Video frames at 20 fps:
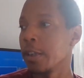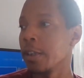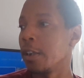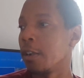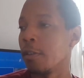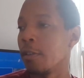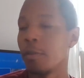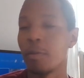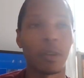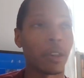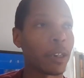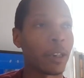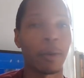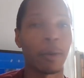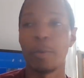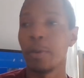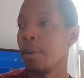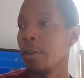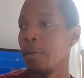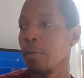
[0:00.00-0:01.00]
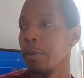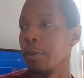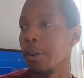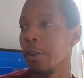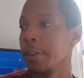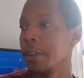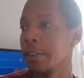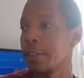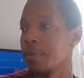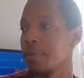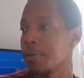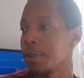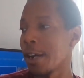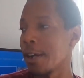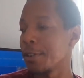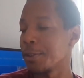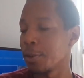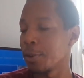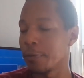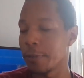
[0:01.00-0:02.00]
Yo, all right, we're going to need some
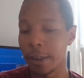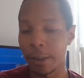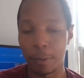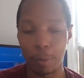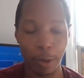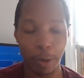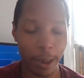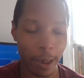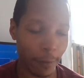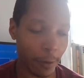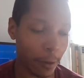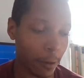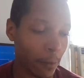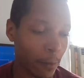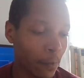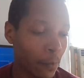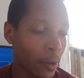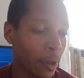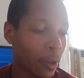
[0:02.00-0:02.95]
shots over here, whatever.